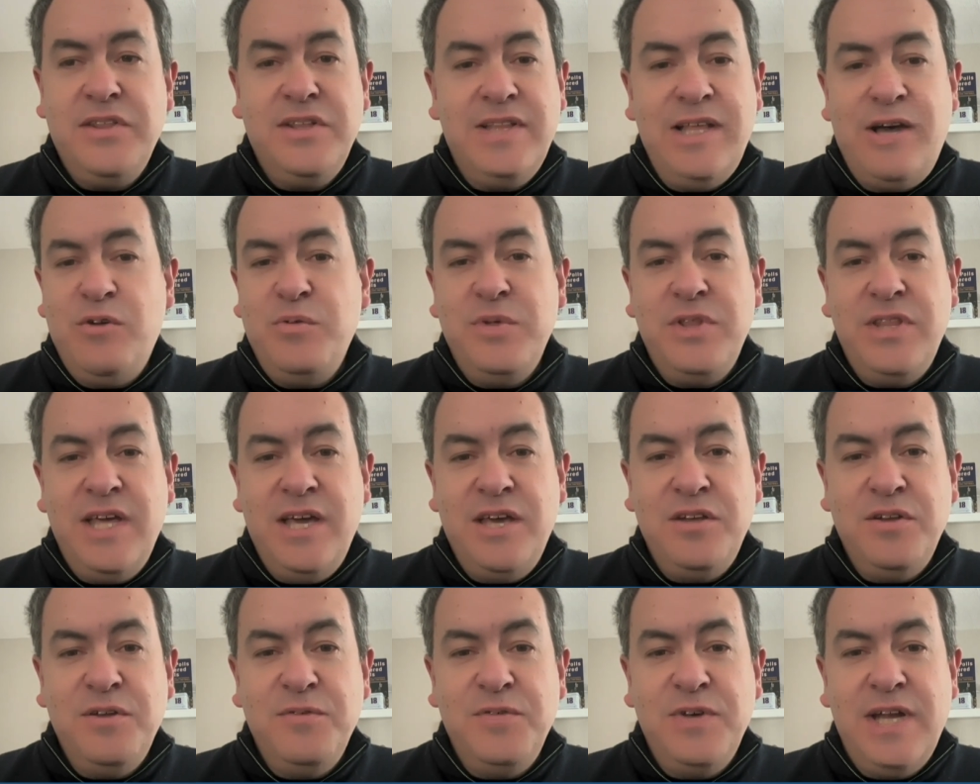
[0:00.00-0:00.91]
I think that would be the
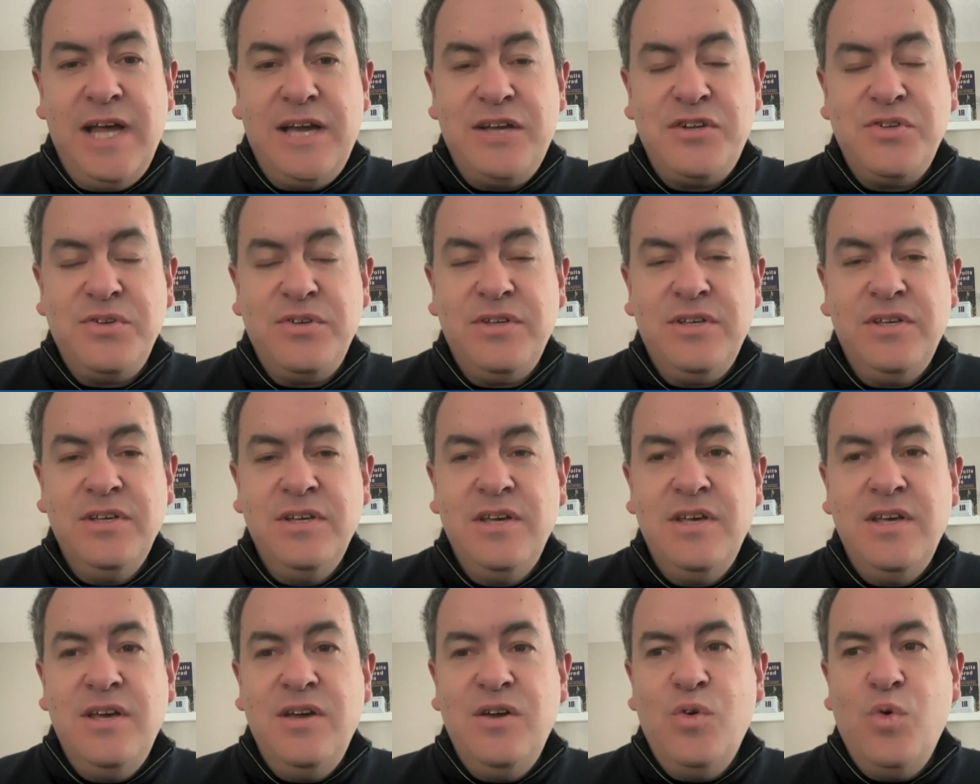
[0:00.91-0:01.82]
end of it, actually,
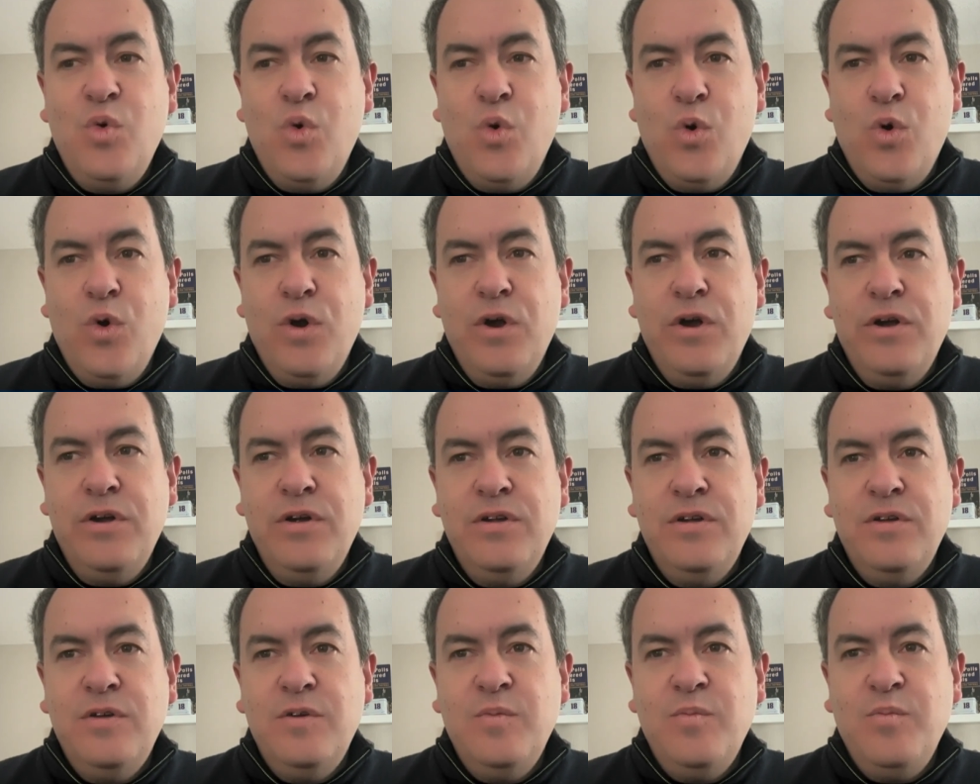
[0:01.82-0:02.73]

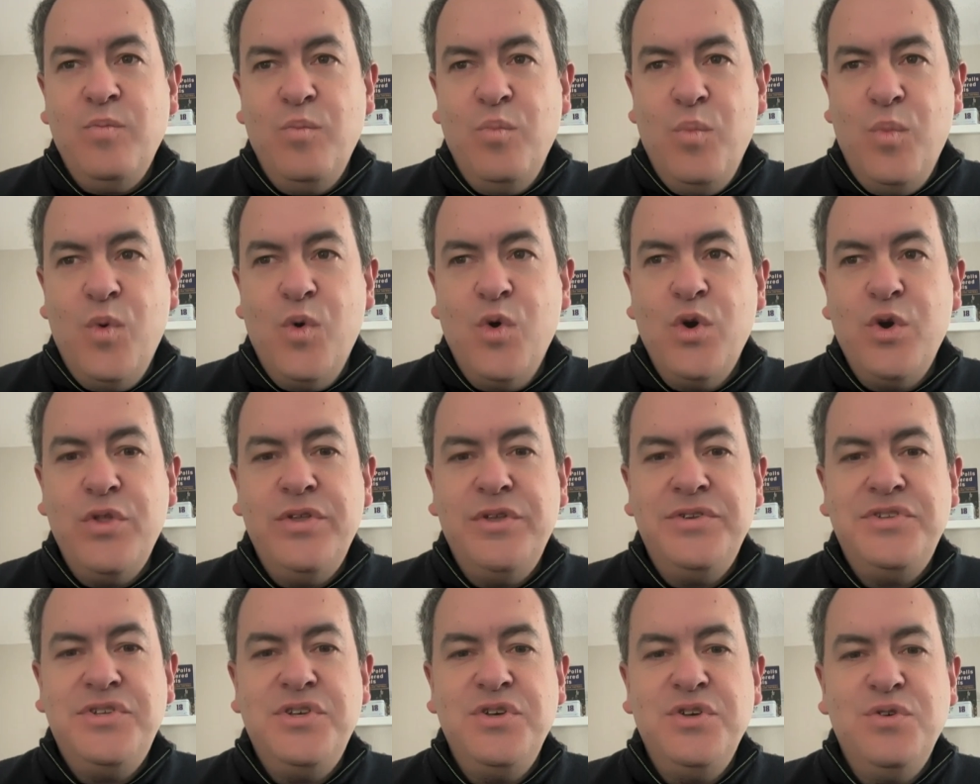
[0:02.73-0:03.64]
or more
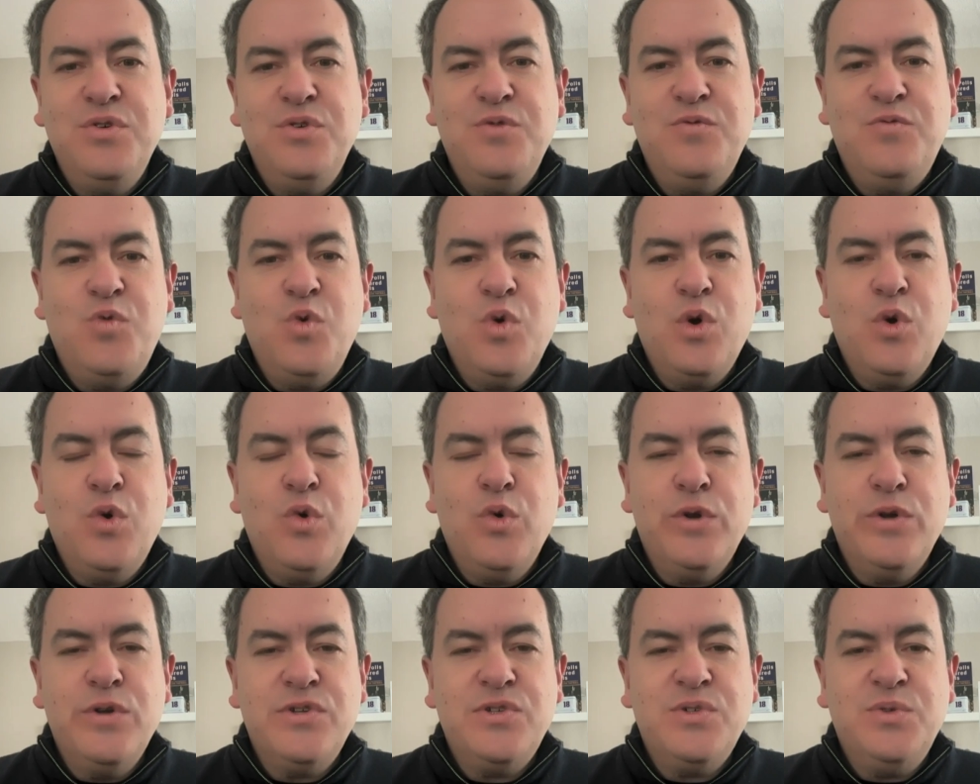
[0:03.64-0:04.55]
than two four
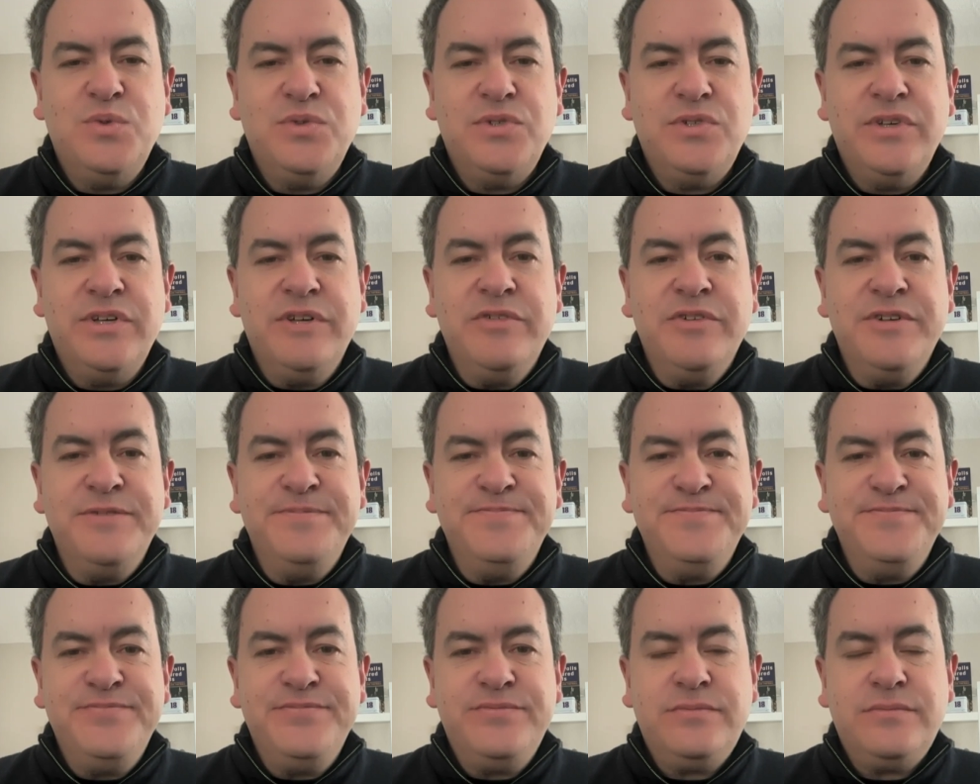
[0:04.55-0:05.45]
corner schools leaving.